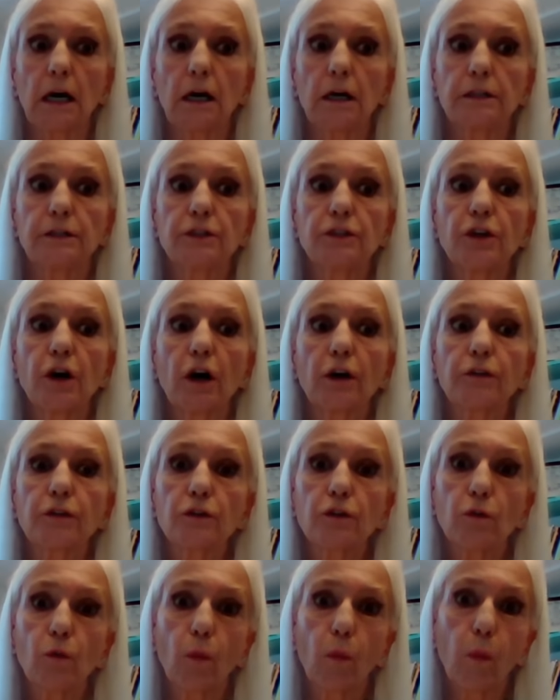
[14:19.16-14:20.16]

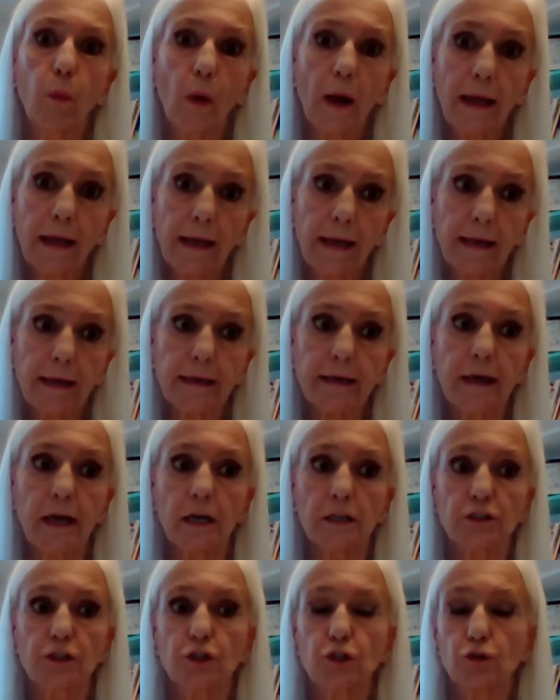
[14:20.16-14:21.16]
another way
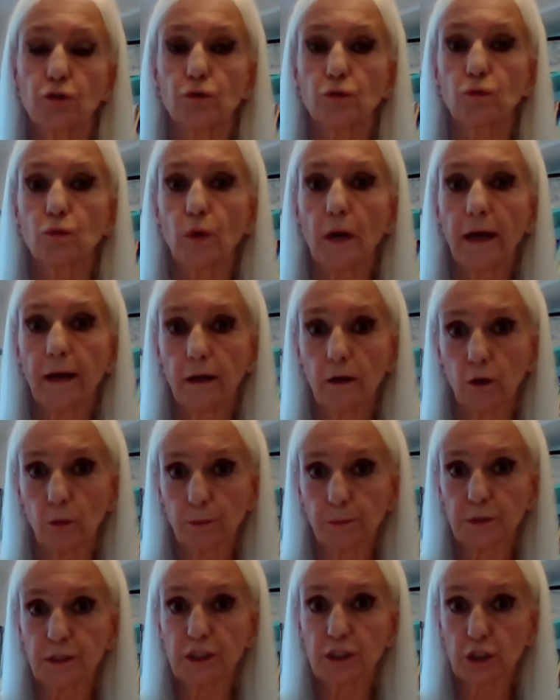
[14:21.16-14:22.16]
to
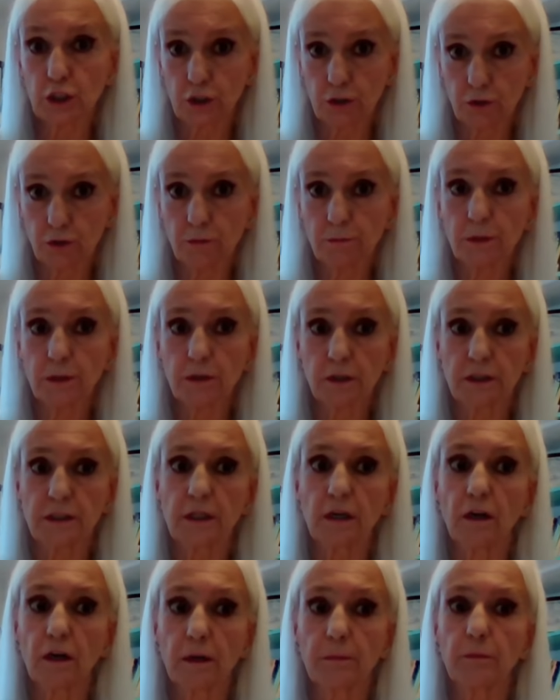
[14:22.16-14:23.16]
help determine the
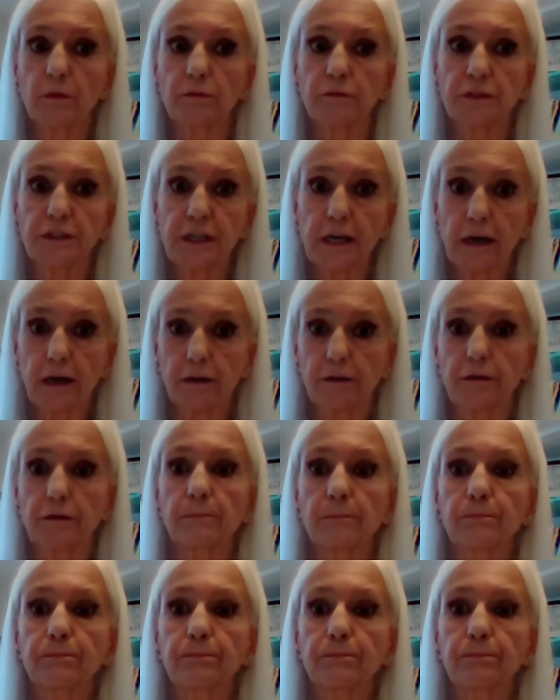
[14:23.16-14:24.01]
time of death.